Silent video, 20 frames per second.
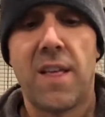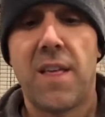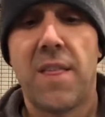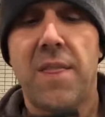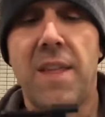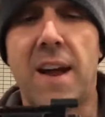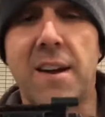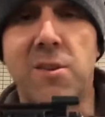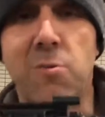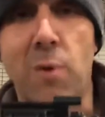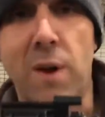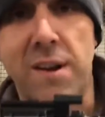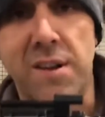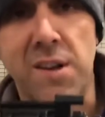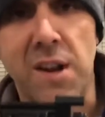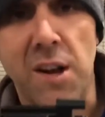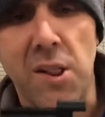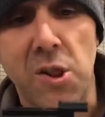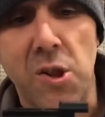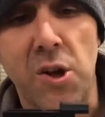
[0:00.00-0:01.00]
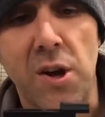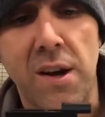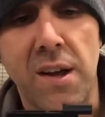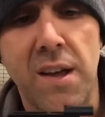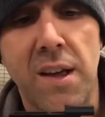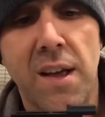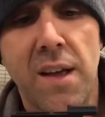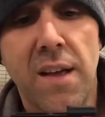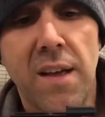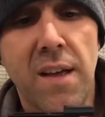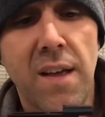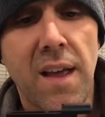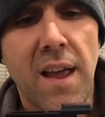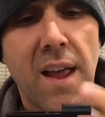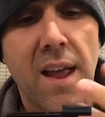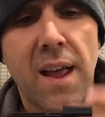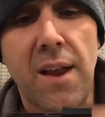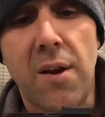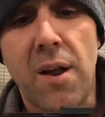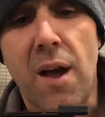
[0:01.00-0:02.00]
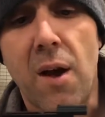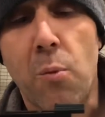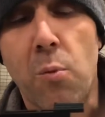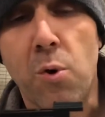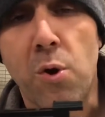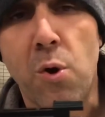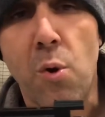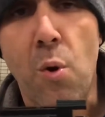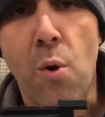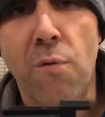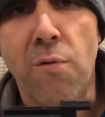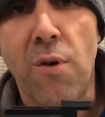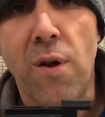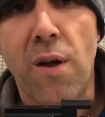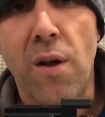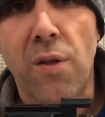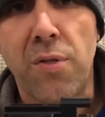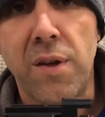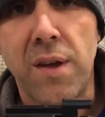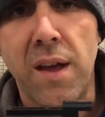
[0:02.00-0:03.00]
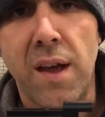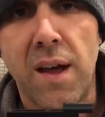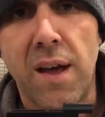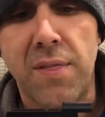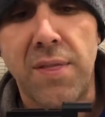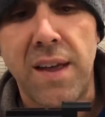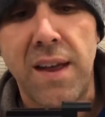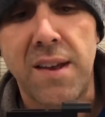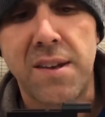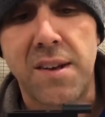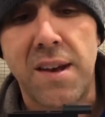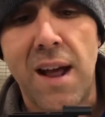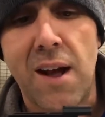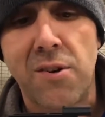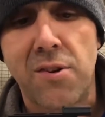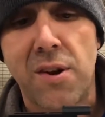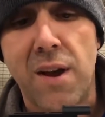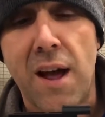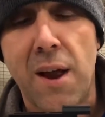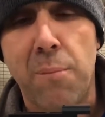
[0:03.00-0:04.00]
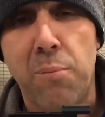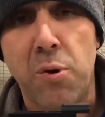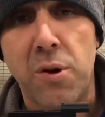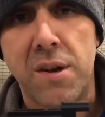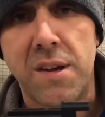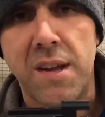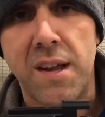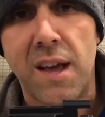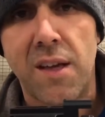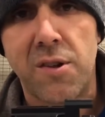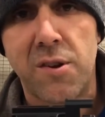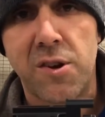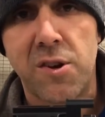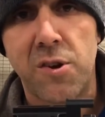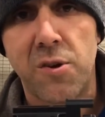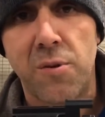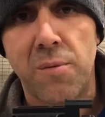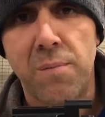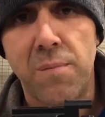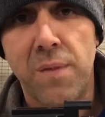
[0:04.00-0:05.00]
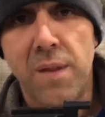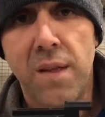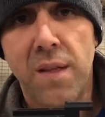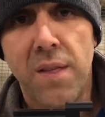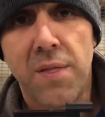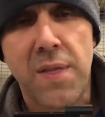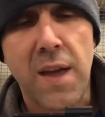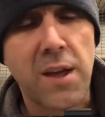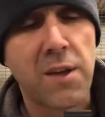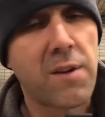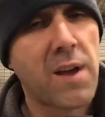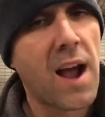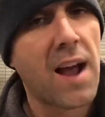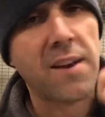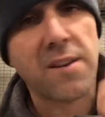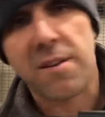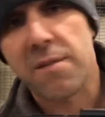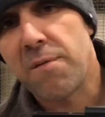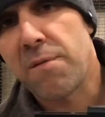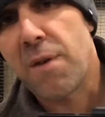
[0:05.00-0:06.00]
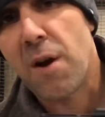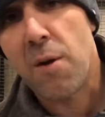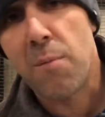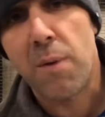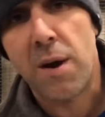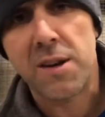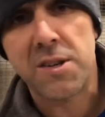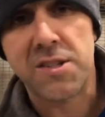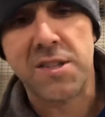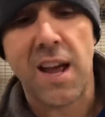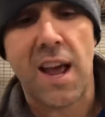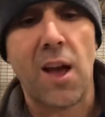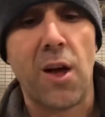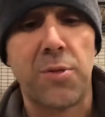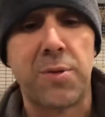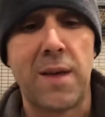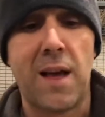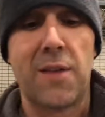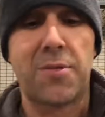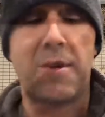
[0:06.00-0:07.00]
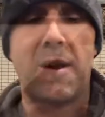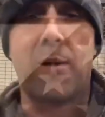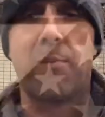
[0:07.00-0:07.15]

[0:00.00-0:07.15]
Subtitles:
That's the way it's gonna look, and we'll go over all the ins and outs on how to put it together soon. Thank you guys very much. Stay healthy out there.